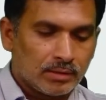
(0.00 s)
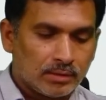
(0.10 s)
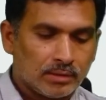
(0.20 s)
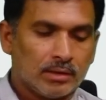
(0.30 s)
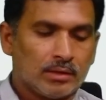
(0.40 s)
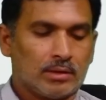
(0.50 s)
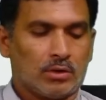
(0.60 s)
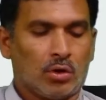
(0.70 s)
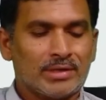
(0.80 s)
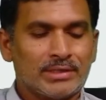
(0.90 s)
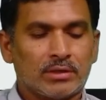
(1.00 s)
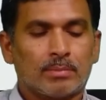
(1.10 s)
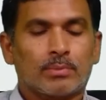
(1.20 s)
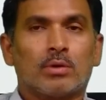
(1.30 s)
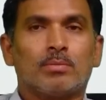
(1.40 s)
the non-zero
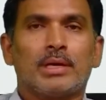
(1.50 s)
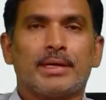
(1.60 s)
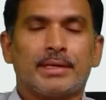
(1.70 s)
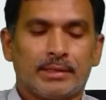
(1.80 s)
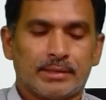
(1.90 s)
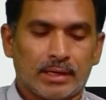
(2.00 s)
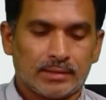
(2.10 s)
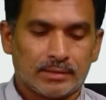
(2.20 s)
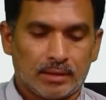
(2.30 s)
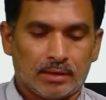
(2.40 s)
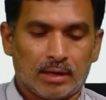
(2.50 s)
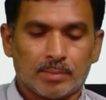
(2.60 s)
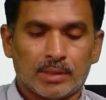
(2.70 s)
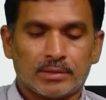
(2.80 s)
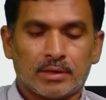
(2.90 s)
probability that an
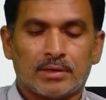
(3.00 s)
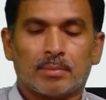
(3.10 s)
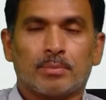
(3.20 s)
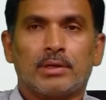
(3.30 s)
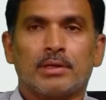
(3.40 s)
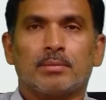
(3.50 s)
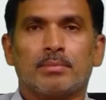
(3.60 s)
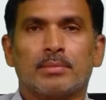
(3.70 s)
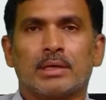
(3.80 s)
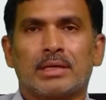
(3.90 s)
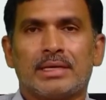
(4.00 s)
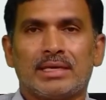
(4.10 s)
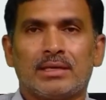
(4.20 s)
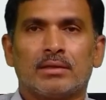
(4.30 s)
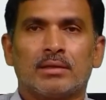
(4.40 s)
arbitrary tuple in a
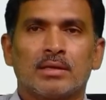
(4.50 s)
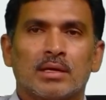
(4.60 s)
d